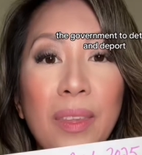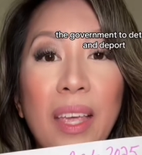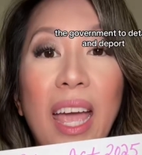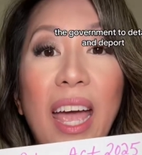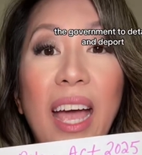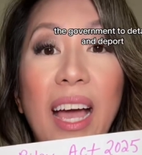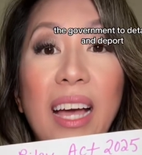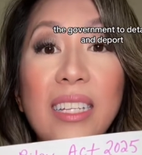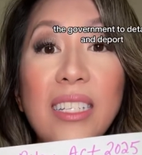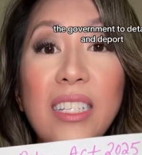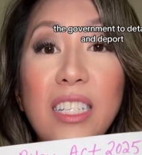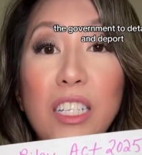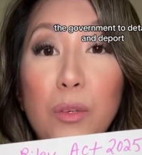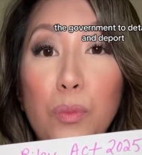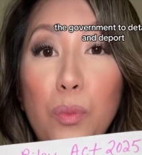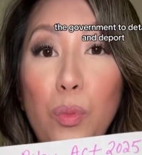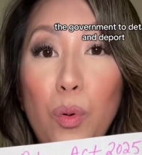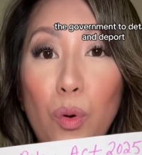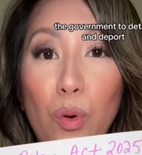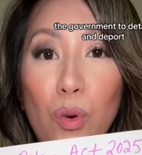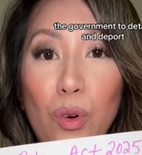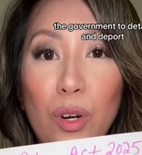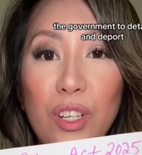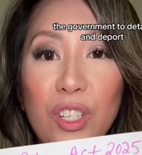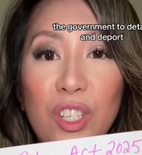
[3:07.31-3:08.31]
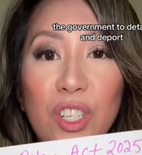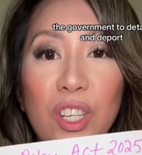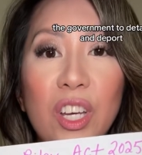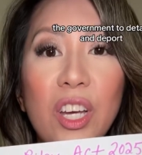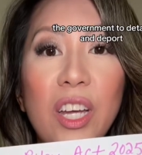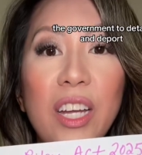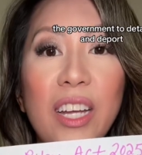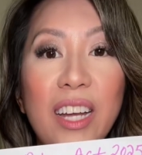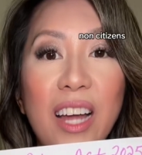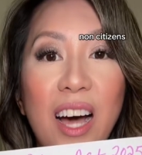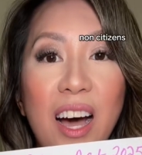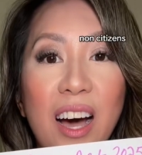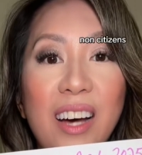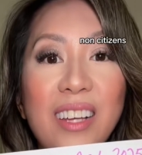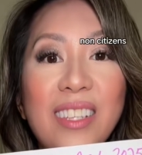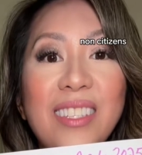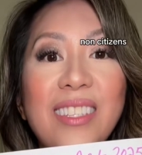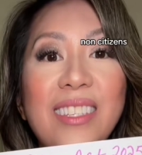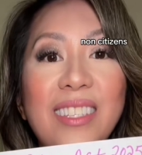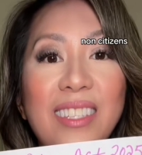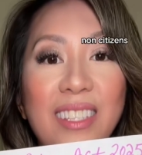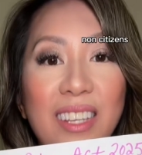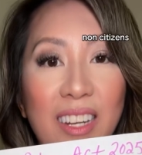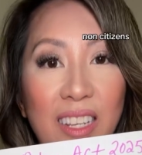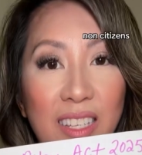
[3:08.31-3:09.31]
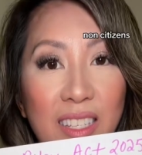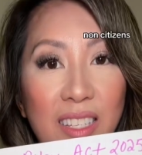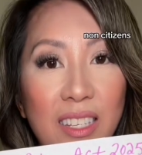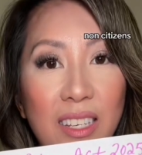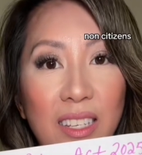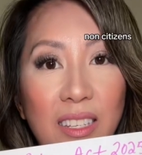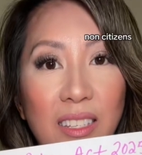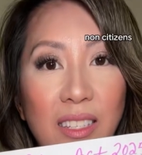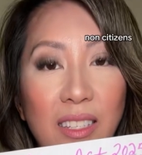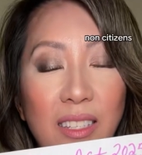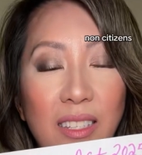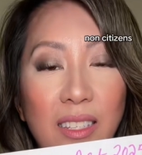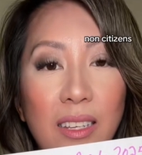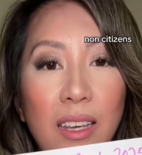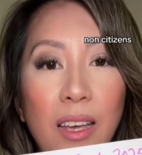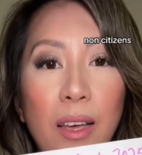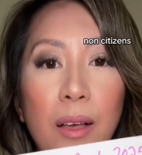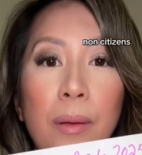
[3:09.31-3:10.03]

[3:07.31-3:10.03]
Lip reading: and deport non-citizens.